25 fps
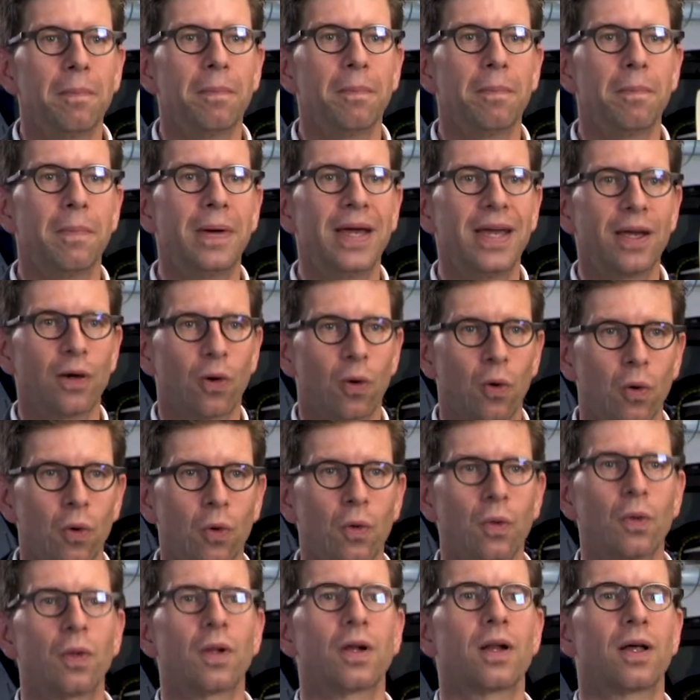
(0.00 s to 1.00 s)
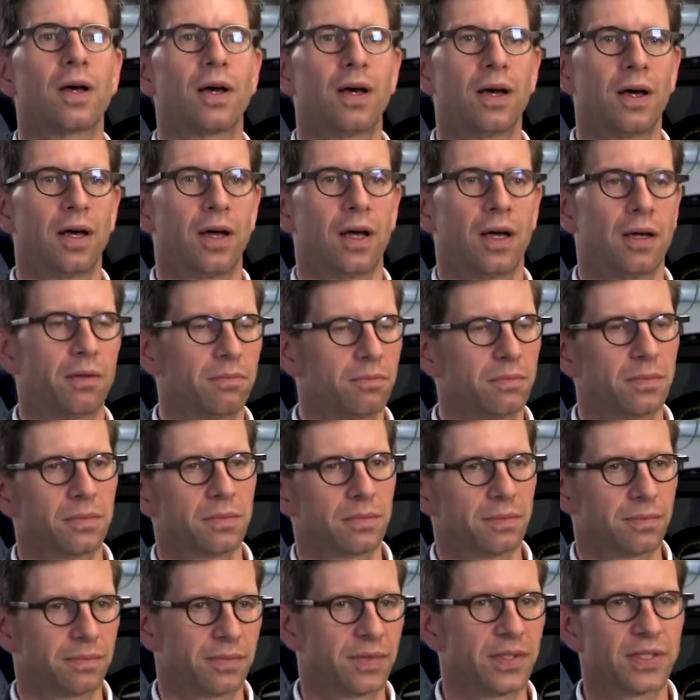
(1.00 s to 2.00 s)
May all um,
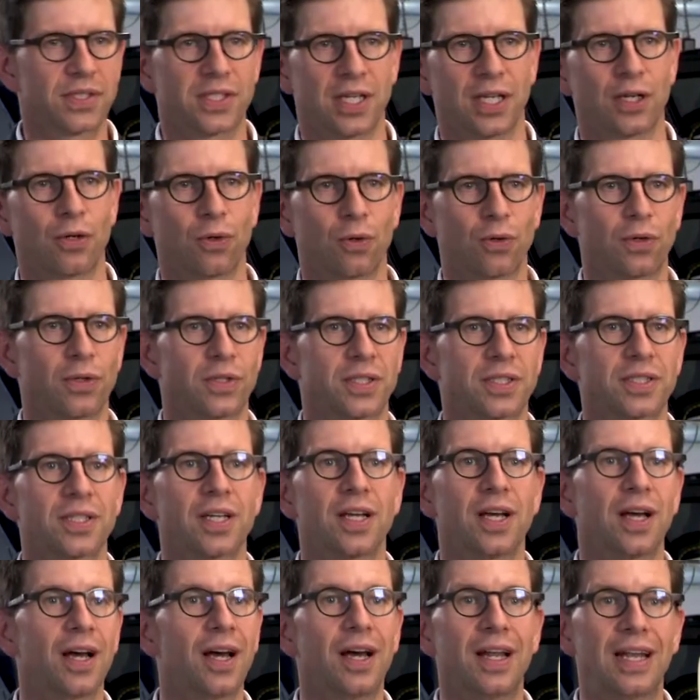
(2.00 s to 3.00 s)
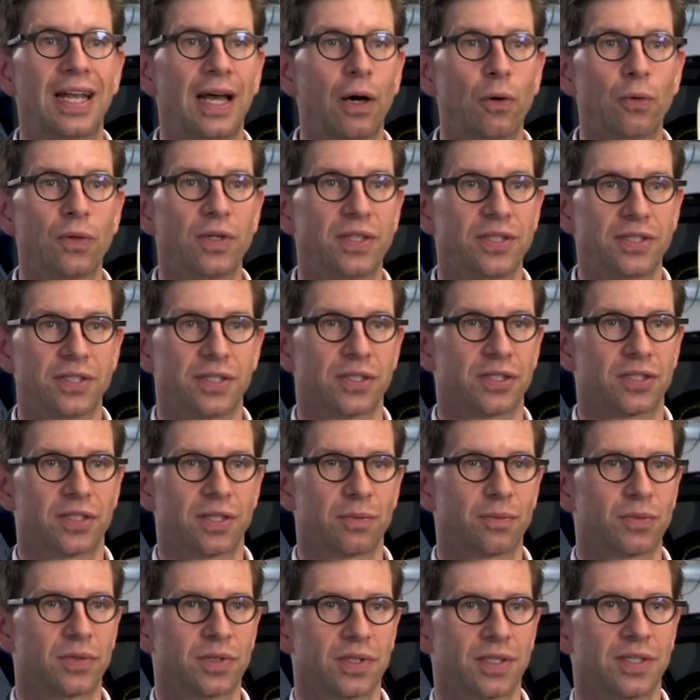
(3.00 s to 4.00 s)
the stakeholders allow these
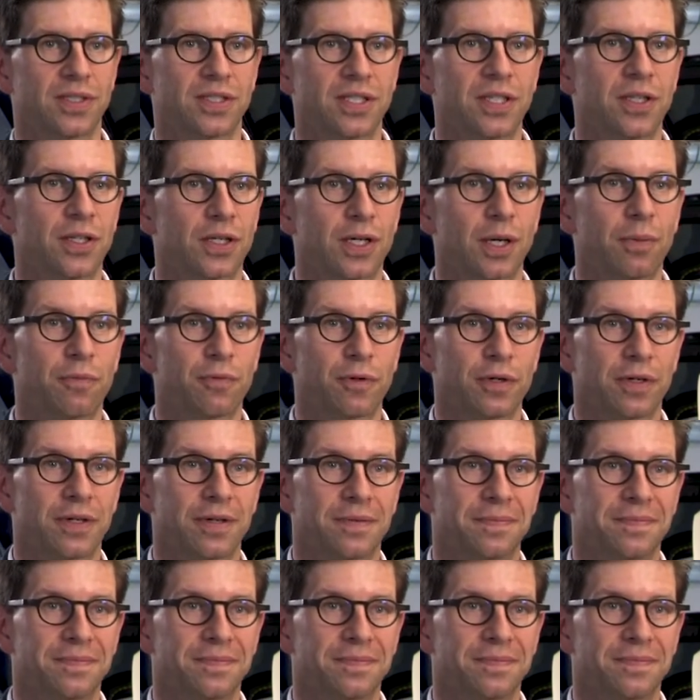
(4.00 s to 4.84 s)
systems and see the comfort.